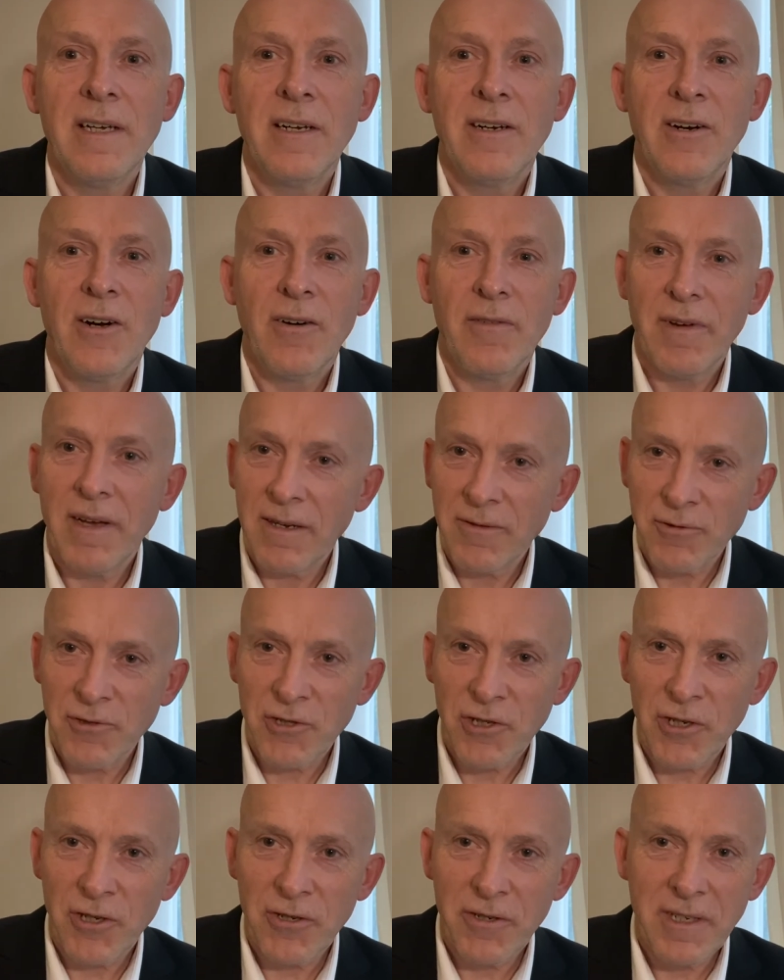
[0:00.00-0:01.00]
of our
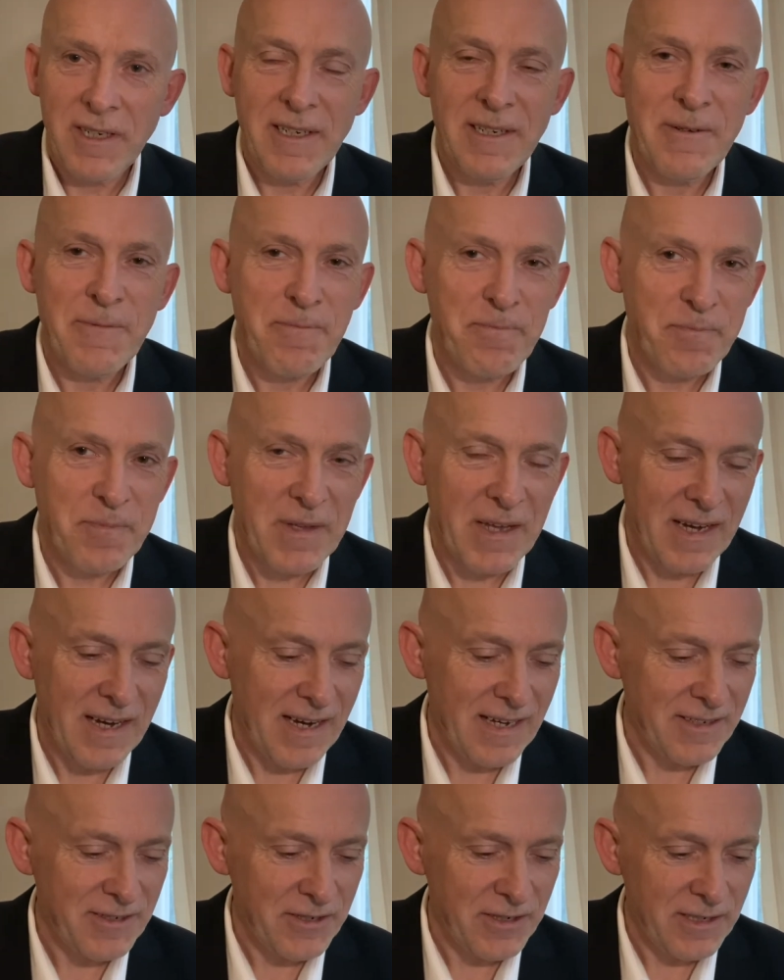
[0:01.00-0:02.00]
journey,
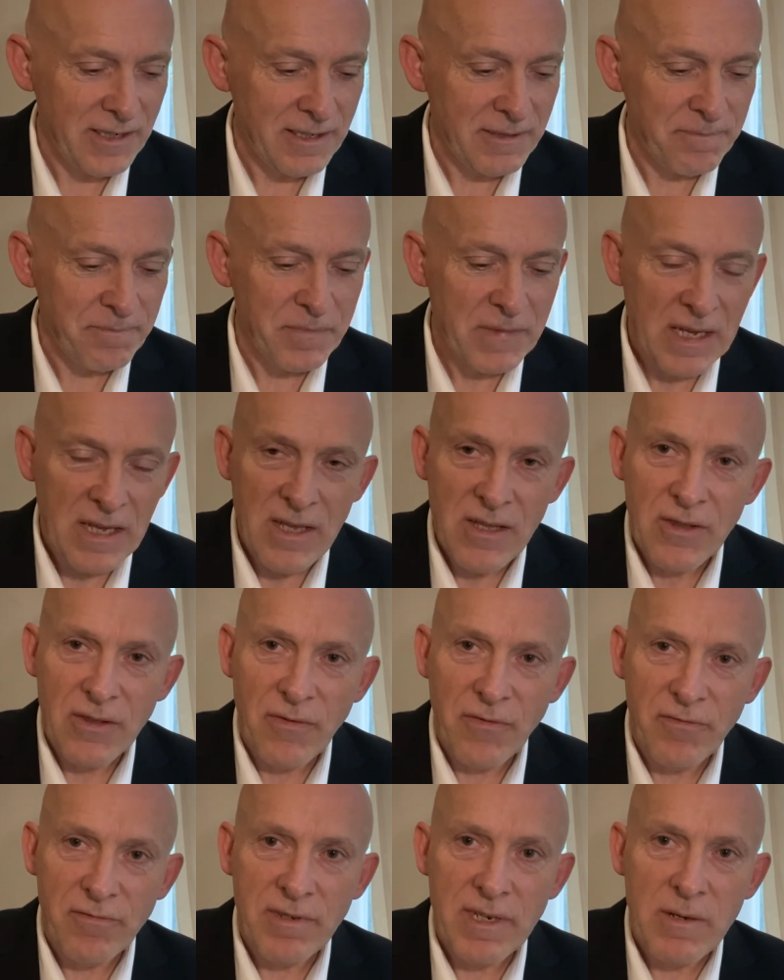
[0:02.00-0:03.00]
and the
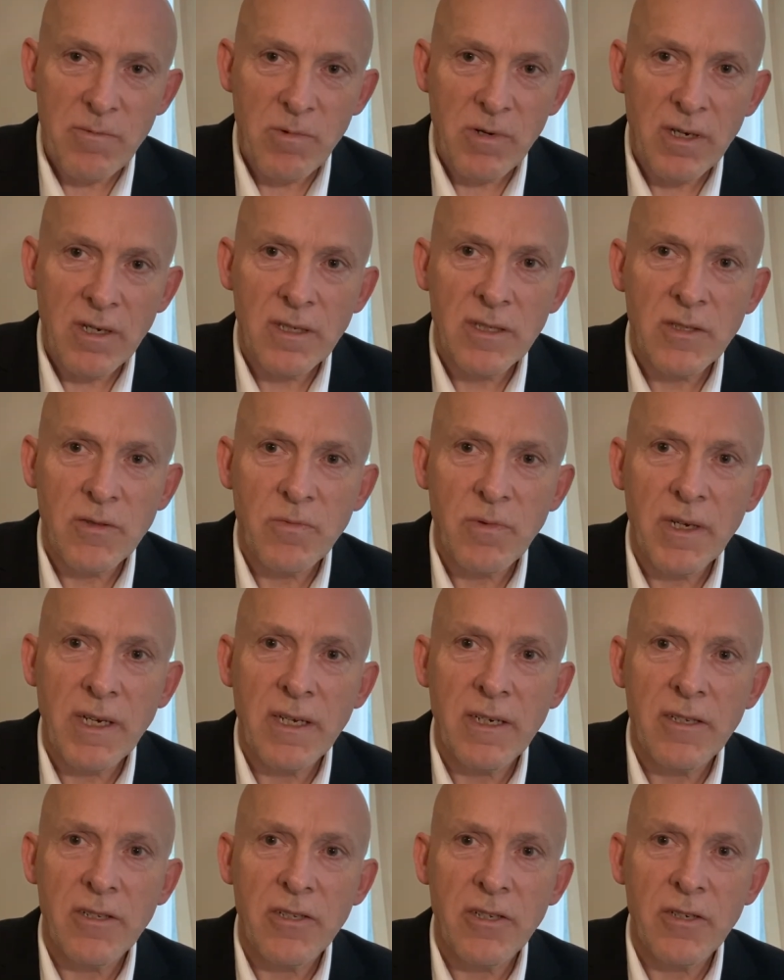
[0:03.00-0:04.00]
three words we're
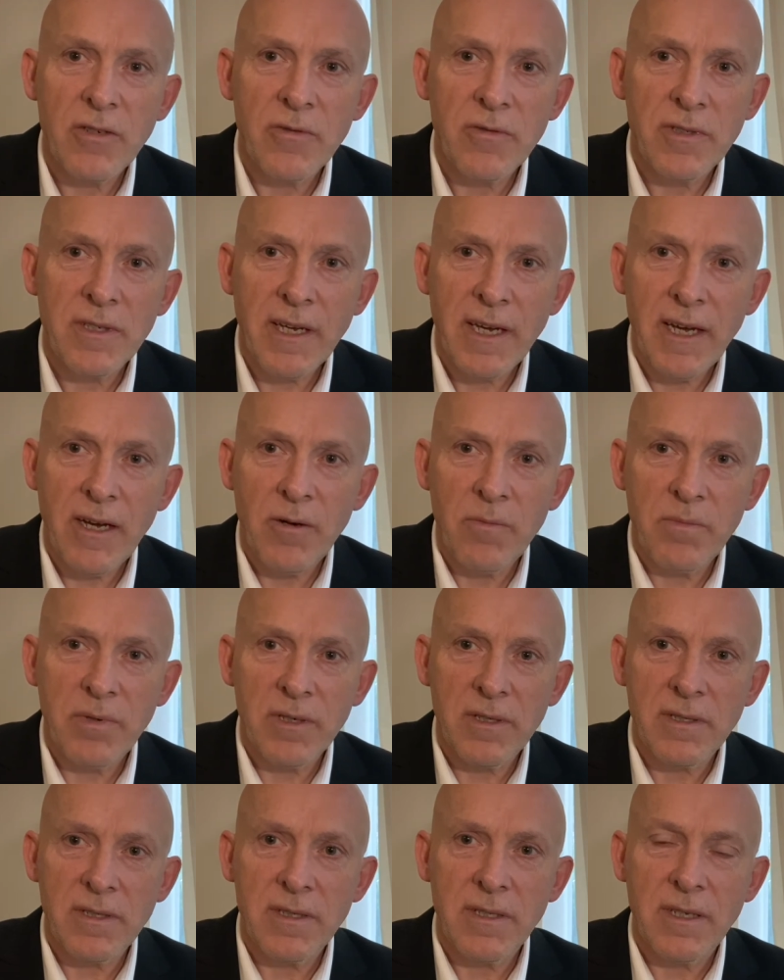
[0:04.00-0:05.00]
going to use to help
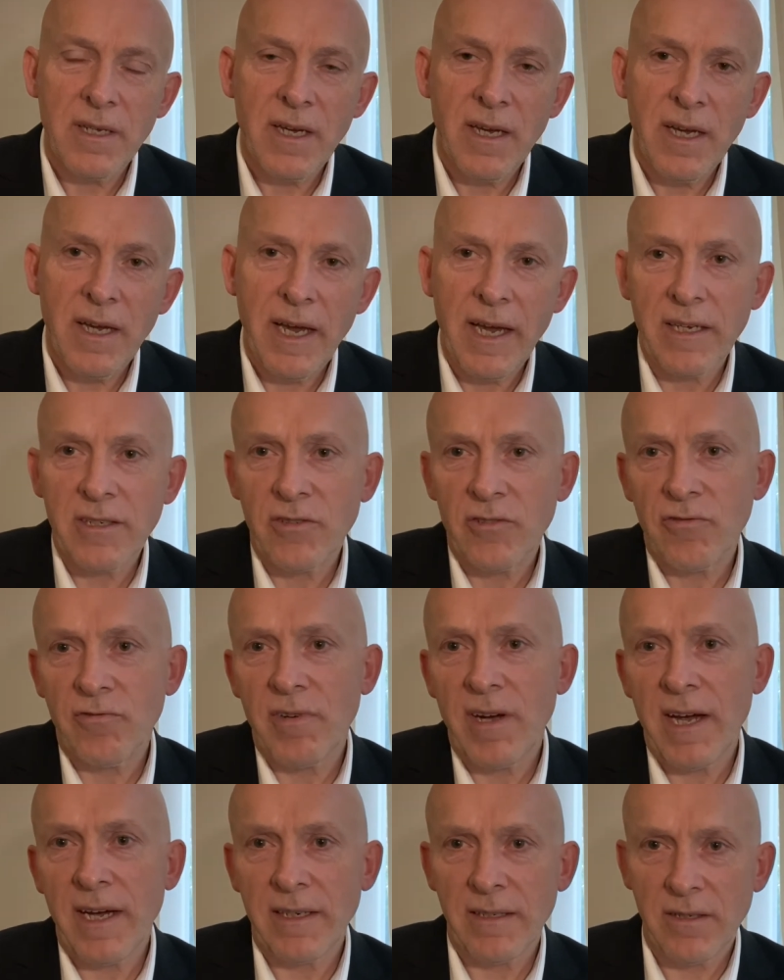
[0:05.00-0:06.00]
us
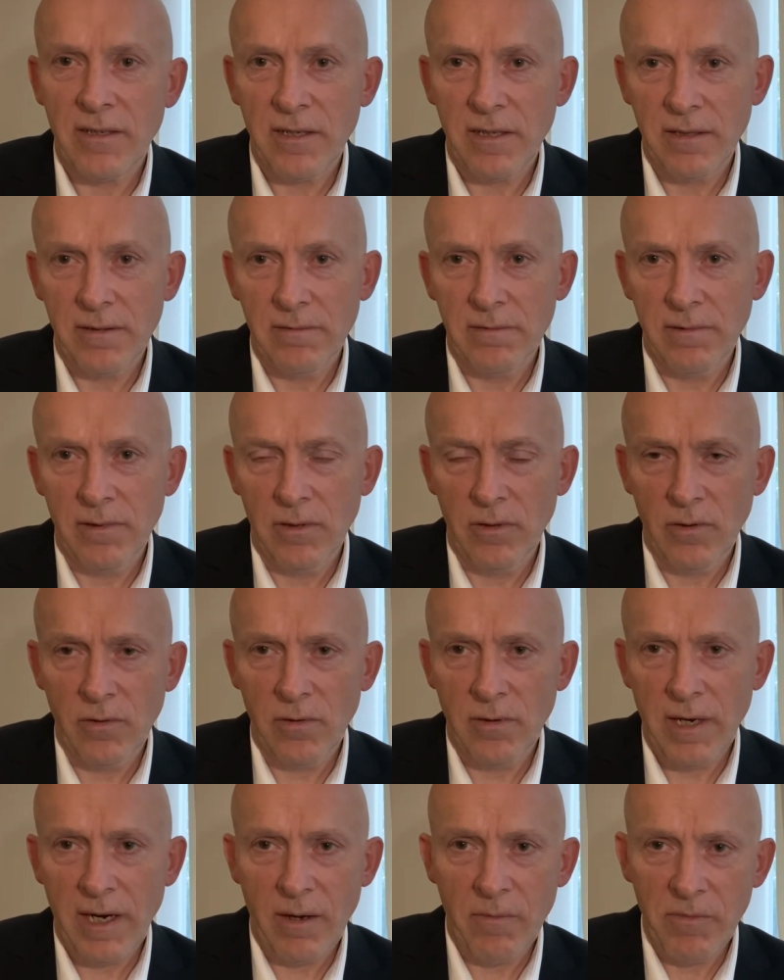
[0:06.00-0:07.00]
extract
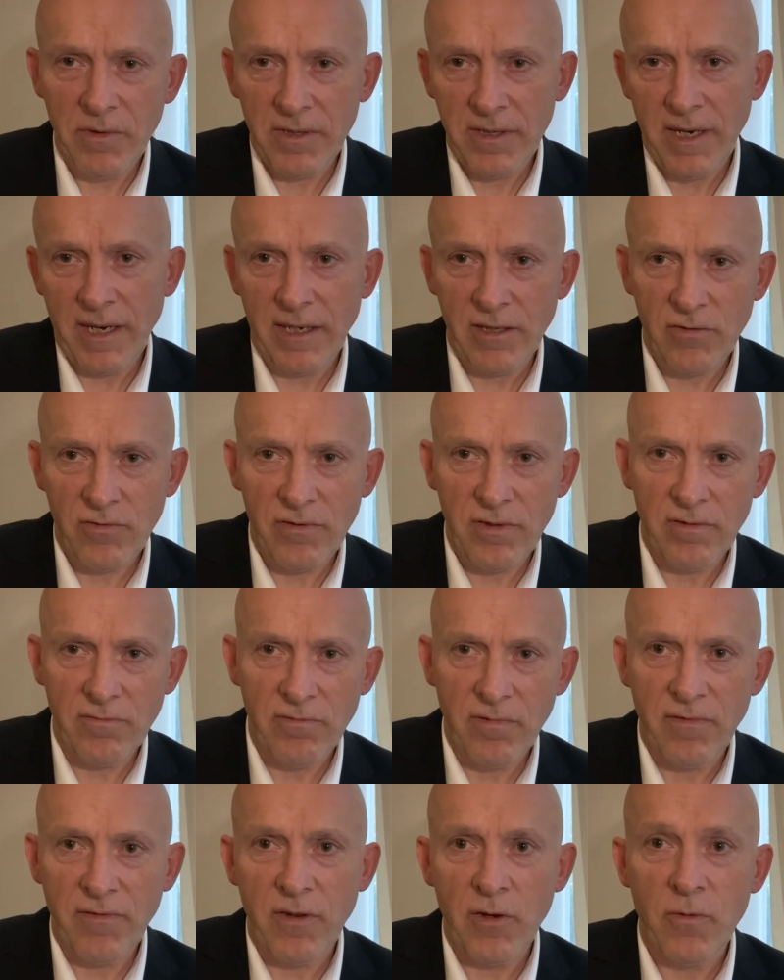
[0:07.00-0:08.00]
or help the text
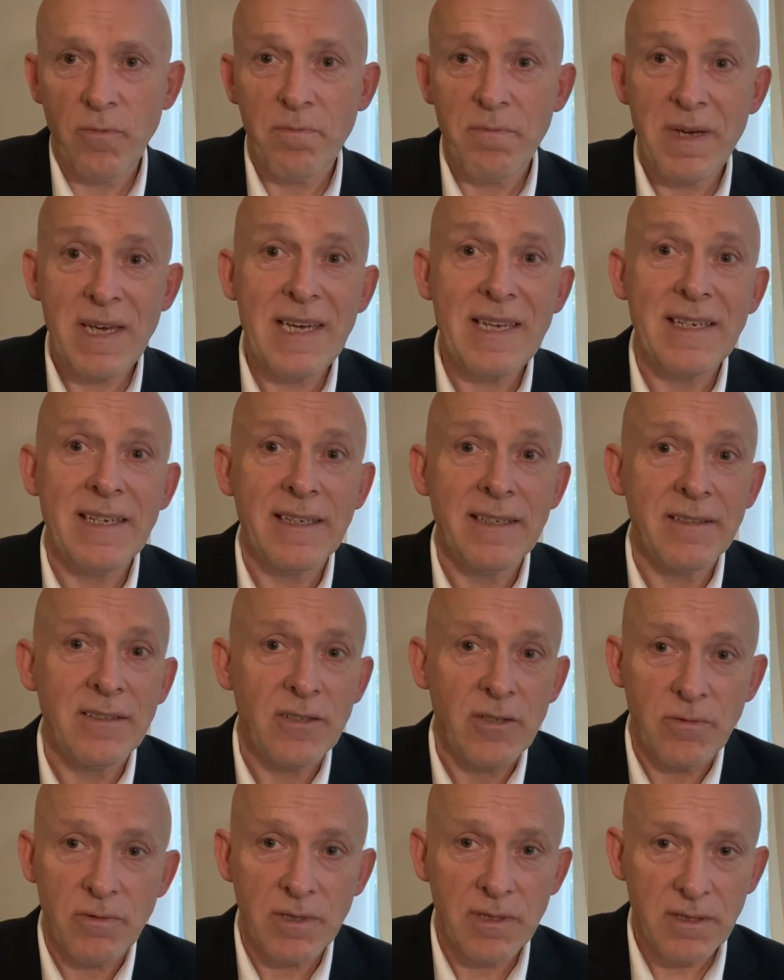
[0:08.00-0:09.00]
reveal meaning
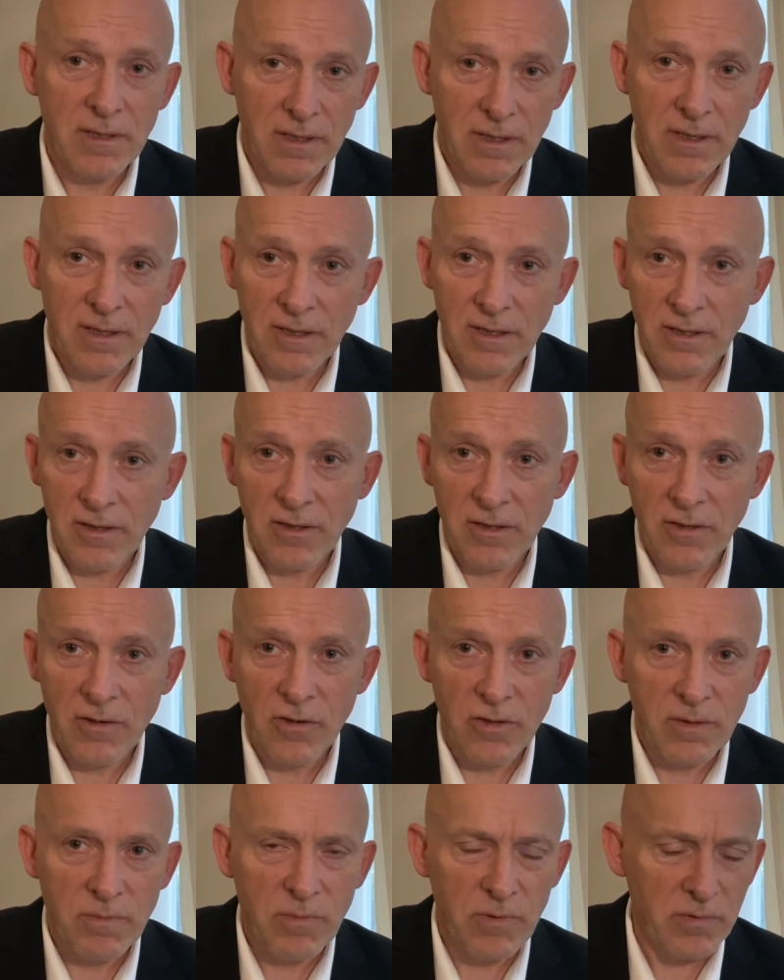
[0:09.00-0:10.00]
to us, that the
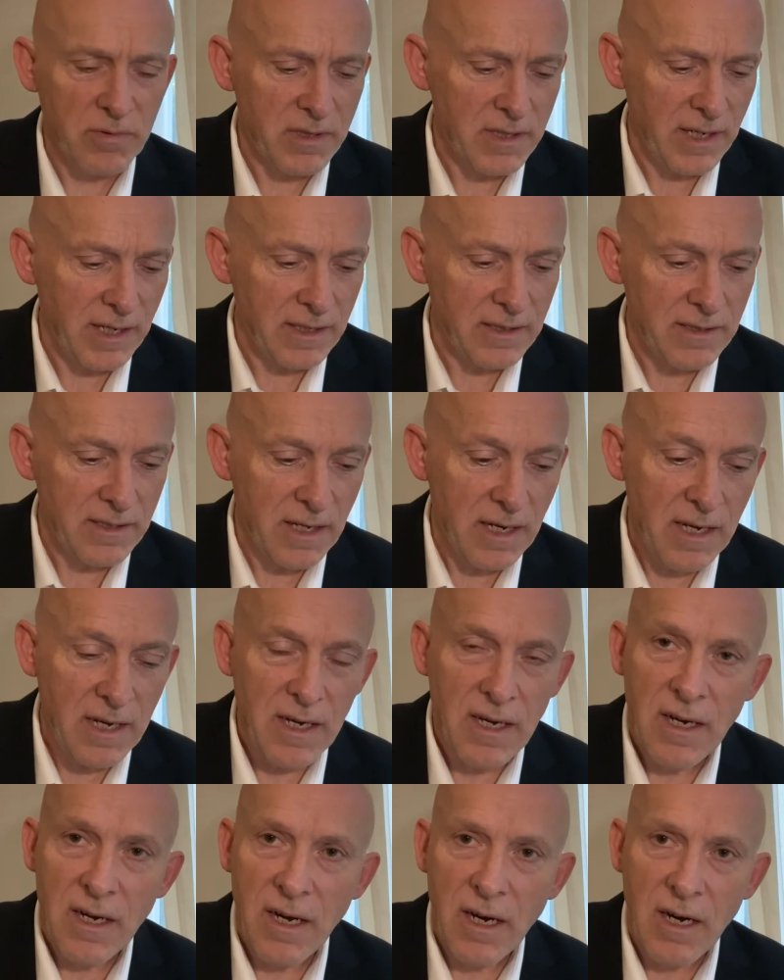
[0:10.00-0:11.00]
gospel text,
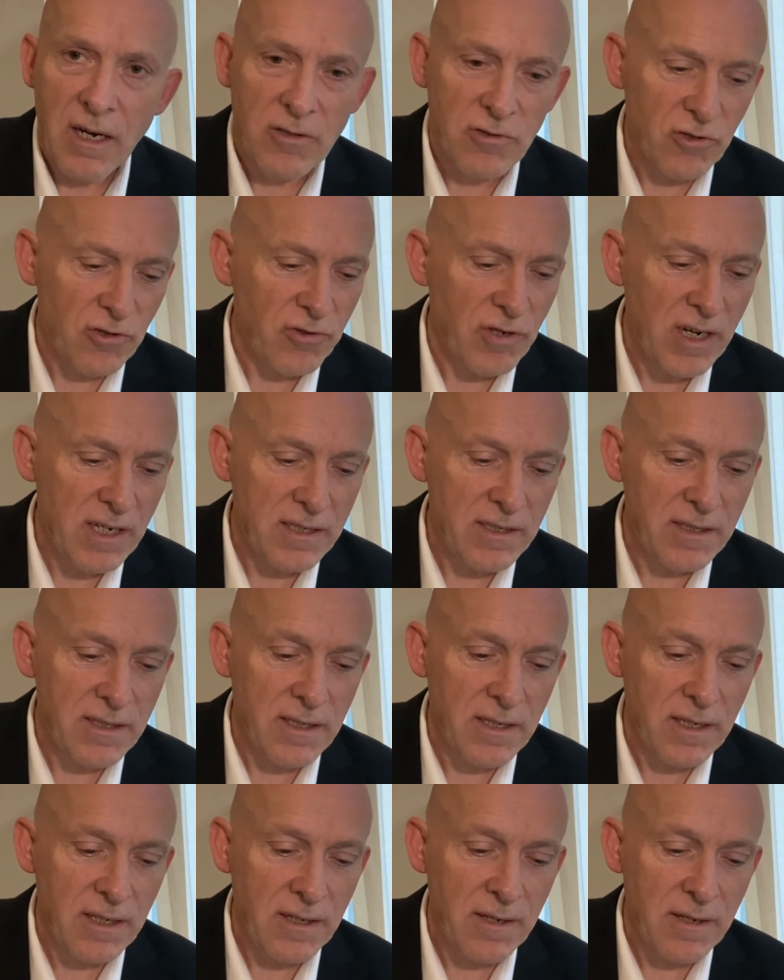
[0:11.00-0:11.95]
are trust,